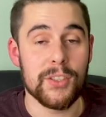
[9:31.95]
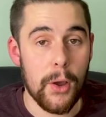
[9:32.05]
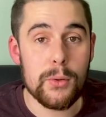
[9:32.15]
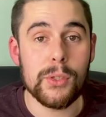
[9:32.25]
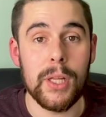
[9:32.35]

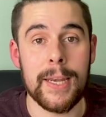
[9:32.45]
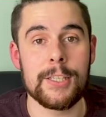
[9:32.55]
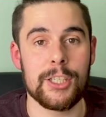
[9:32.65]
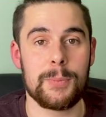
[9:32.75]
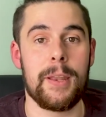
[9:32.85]
total
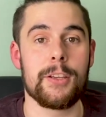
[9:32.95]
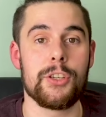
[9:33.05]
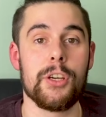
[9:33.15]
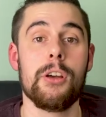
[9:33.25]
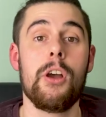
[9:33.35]
energy
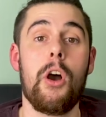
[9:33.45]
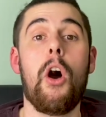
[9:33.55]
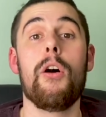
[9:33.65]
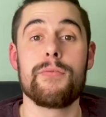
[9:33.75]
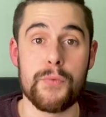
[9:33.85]
expenditure
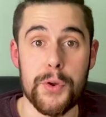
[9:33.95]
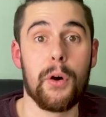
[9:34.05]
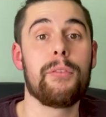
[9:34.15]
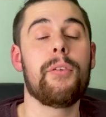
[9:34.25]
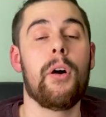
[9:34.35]
of
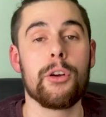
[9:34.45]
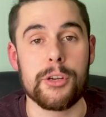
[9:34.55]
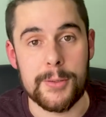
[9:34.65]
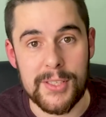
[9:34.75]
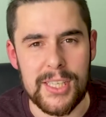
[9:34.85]
Rudolph on
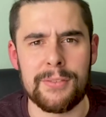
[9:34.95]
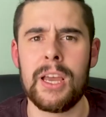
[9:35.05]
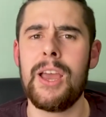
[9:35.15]
Christmas Eve,